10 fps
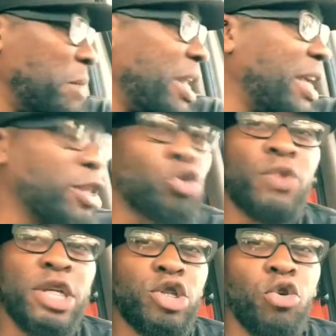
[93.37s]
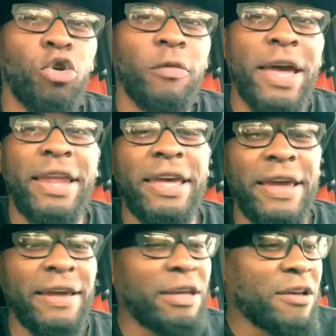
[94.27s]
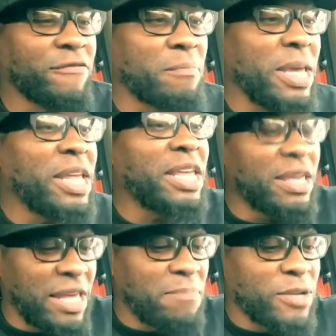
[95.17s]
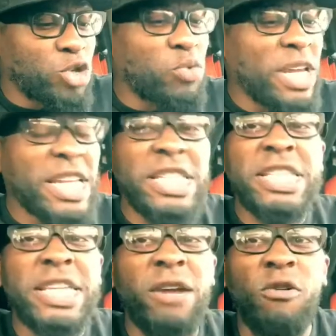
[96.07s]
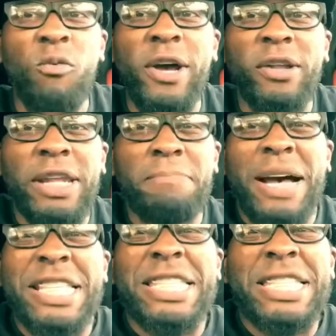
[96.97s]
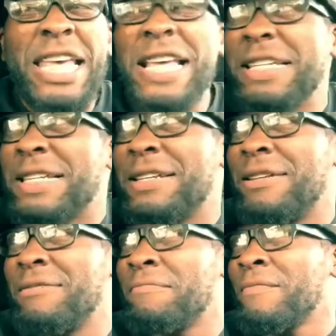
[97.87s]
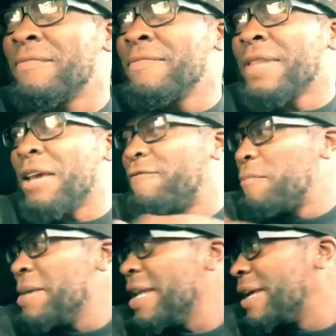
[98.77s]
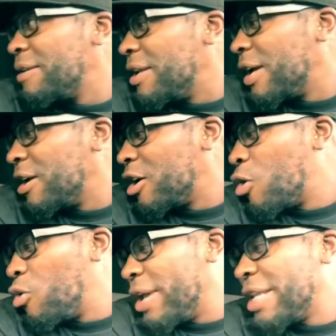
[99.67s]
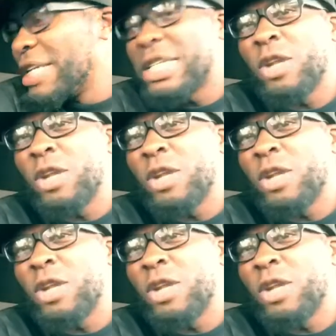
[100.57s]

me to get through this door right here, for me to get in between the steering wheel and my seat, and for me to uh, go in this